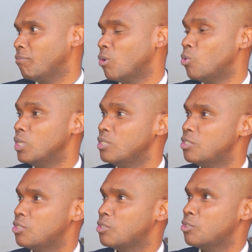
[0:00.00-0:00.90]

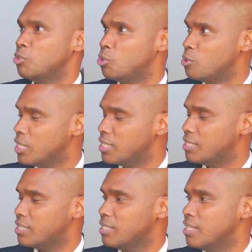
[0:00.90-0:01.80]
Once you do that,
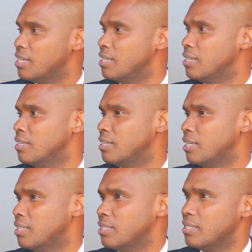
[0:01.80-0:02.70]
then
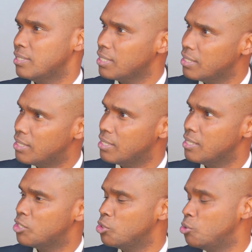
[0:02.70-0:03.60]
I think the second thing
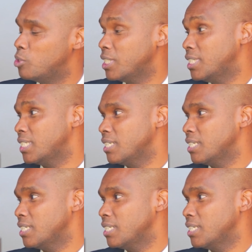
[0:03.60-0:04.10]
that you do, set